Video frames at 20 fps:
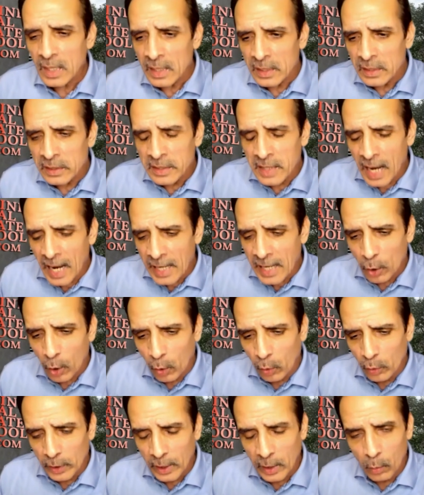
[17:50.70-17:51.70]
not
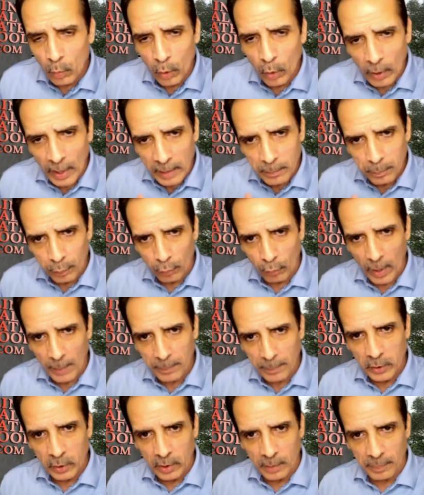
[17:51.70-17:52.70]
only will I
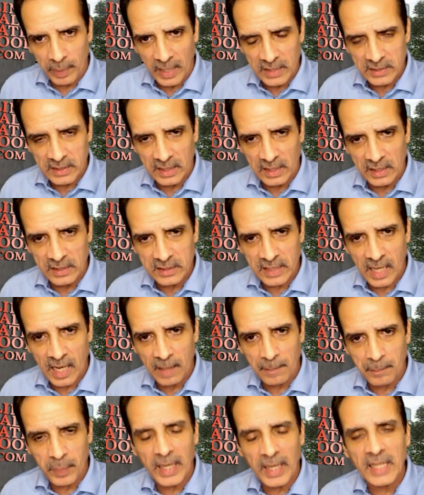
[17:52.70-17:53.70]
prep you to pass the
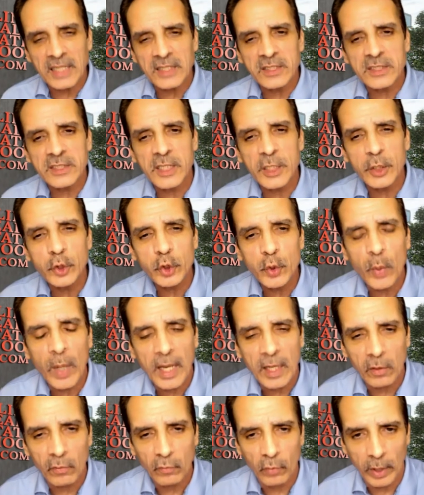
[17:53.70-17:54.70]
exam, but I teach you
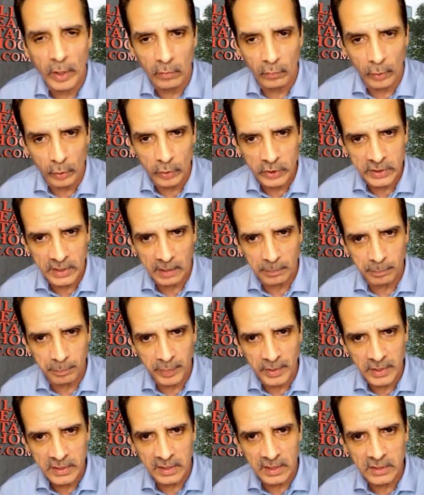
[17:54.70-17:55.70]
how to run a real estate
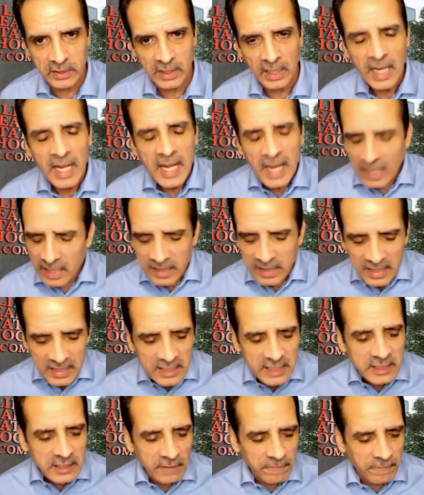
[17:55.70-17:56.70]
business. And
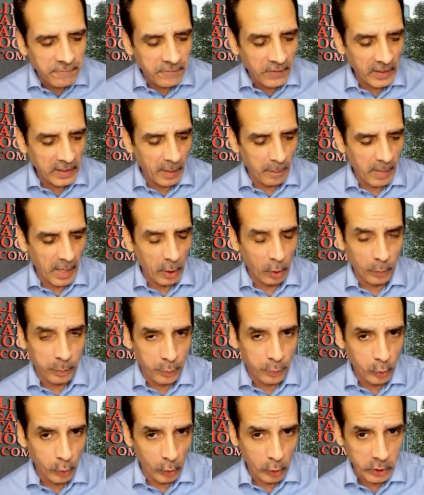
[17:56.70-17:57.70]
this is the fundamental
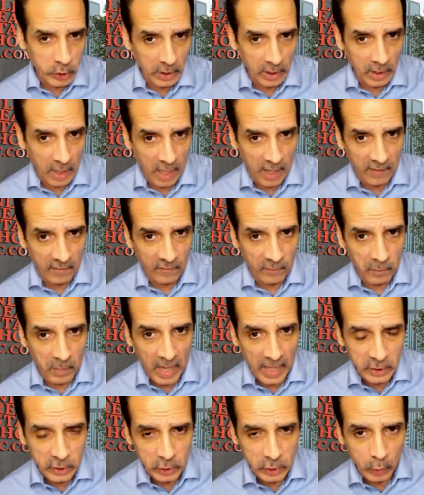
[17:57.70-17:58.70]
portion of
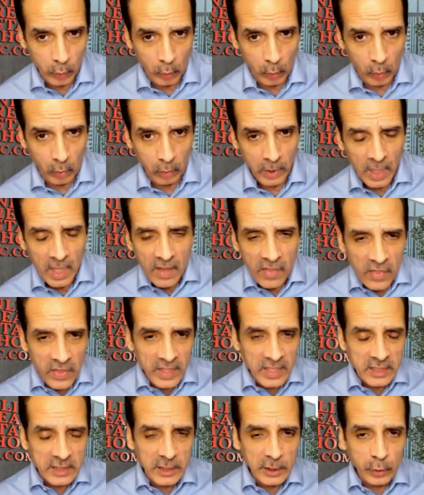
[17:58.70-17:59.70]
my school.
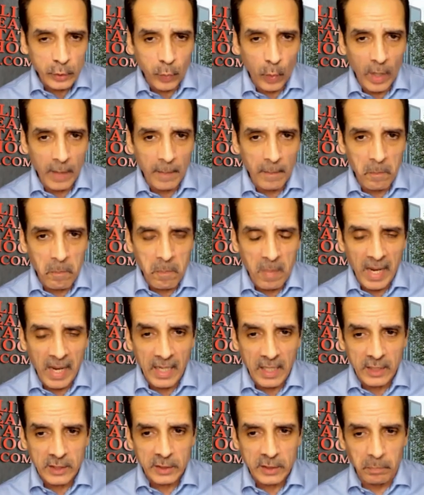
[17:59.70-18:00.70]
This is what
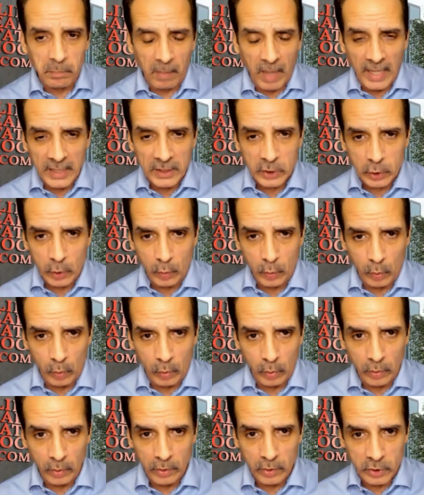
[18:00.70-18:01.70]
makes my
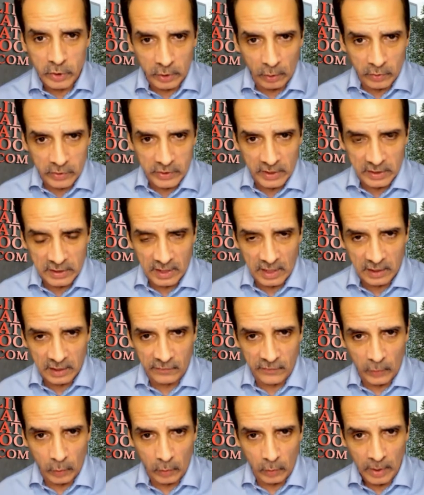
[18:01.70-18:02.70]
school so
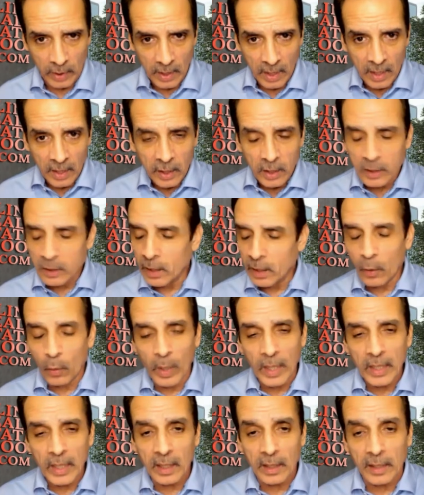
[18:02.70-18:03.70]
successful. You know
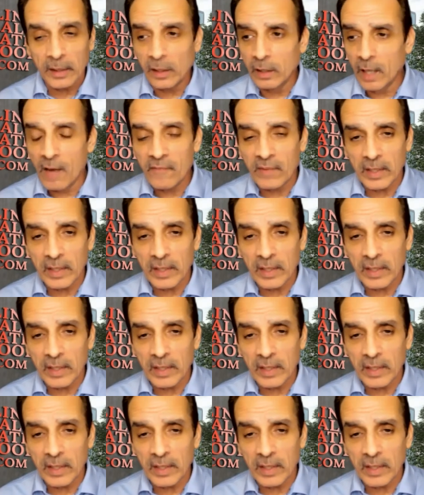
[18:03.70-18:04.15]
what? I love